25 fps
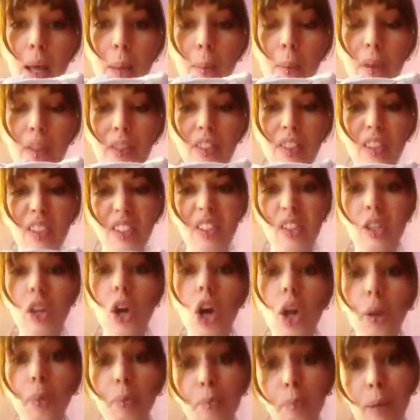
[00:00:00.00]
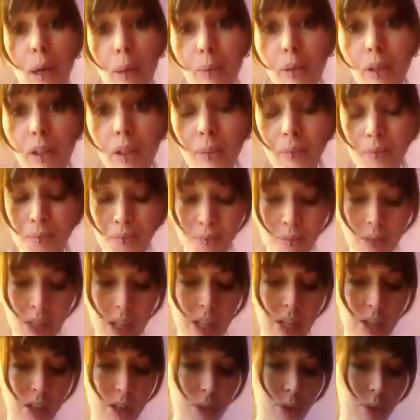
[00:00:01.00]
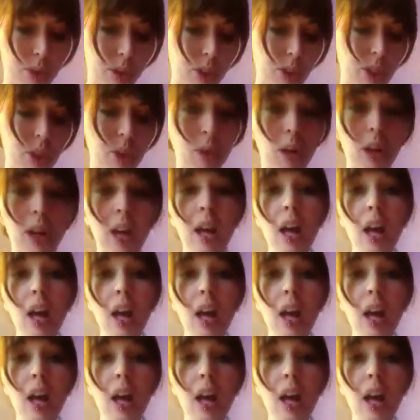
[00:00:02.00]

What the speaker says: But it's called Bubble, and it's really cute.